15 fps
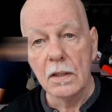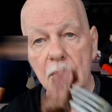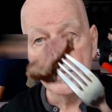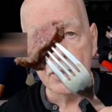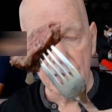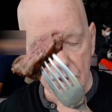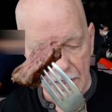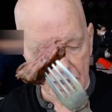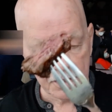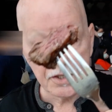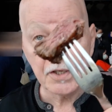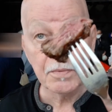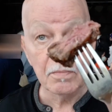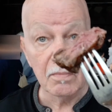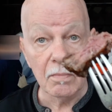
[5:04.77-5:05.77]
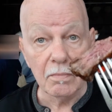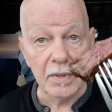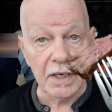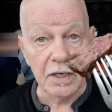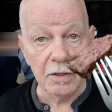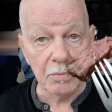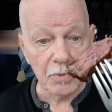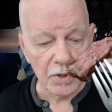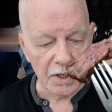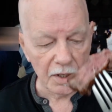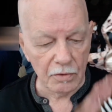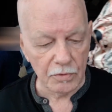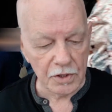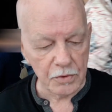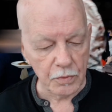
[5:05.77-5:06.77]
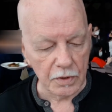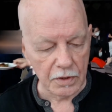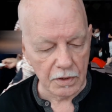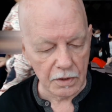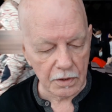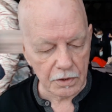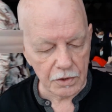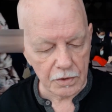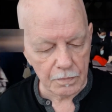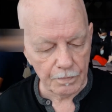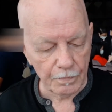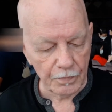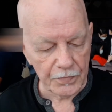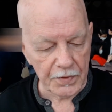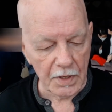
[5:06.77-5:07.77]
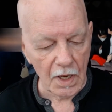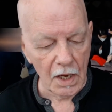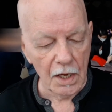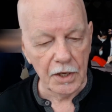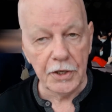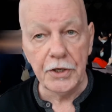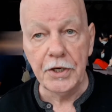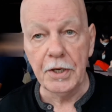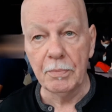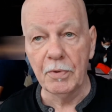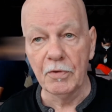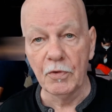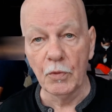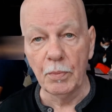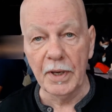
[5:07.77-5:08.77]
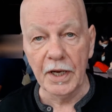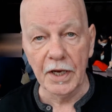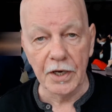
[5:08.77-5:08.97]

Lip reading: So that's medium rare, which works. Dip of a bit of